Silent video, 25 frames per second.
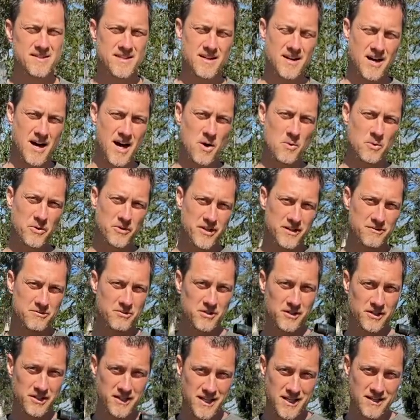I will never
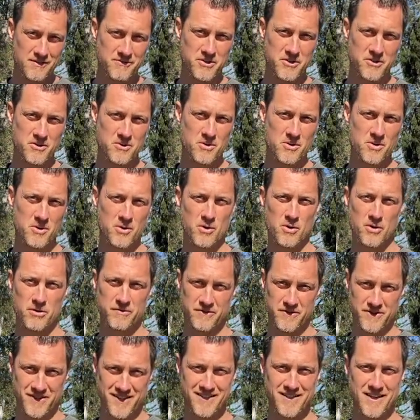leave you or
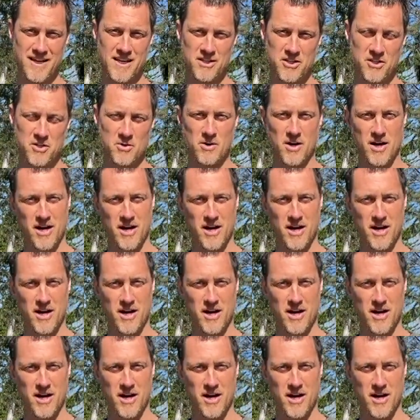forsake you.